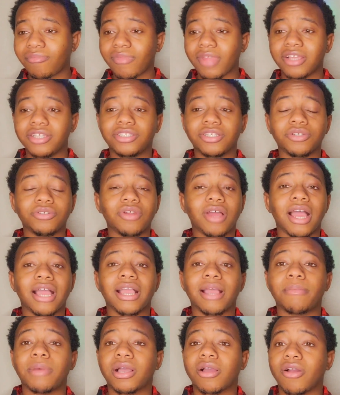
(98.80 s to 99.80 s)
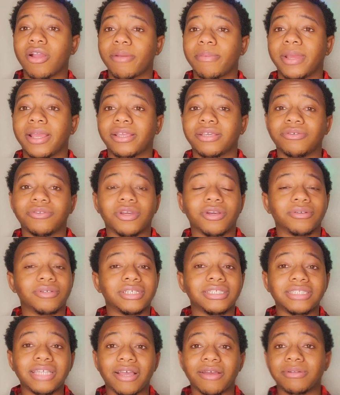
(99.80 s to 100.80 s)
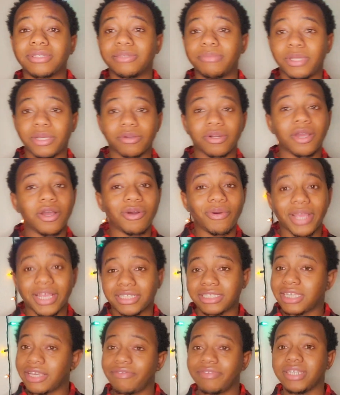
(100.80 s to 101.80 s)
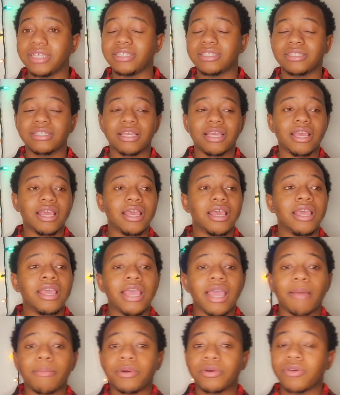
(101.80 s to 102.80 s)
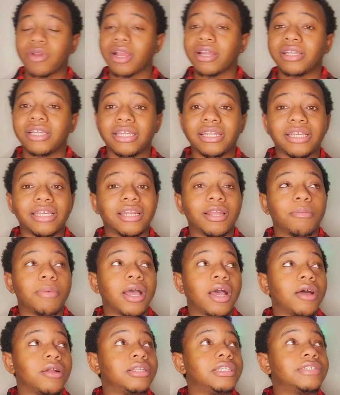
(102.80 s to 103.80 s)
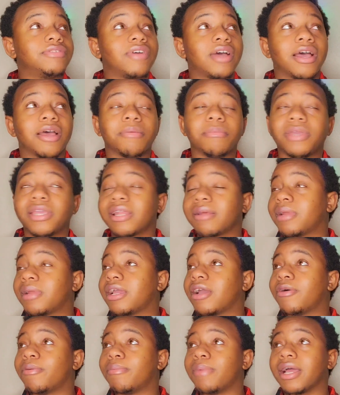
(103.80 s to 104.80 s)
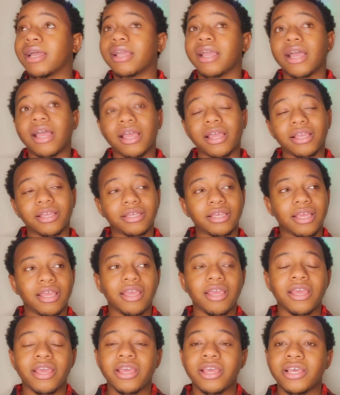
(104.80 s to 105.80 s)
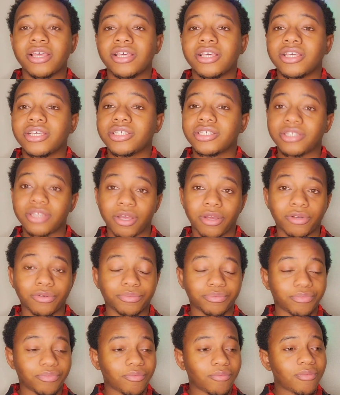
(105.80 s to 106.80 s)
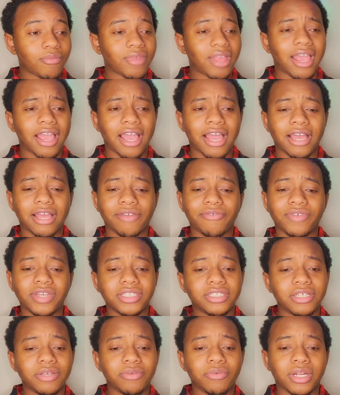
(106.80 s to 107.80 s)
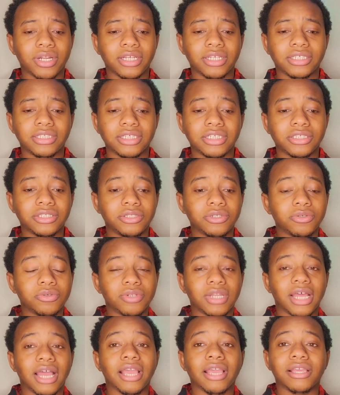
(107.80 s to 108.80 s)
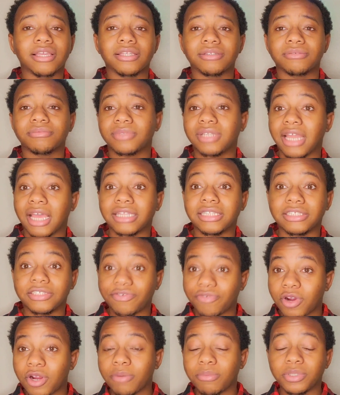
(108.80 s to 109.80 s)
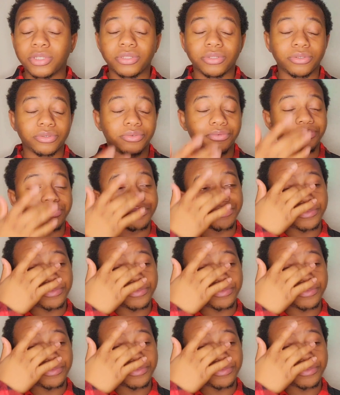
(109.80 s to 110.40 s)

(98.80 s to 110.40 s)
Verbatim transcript: So you know I got my car back. You know it's time to be on the whole activities. I'm on ground getting hit up by all these fine man. I'm like, oh my god. So I eventually run into this dude like like this farmer dude.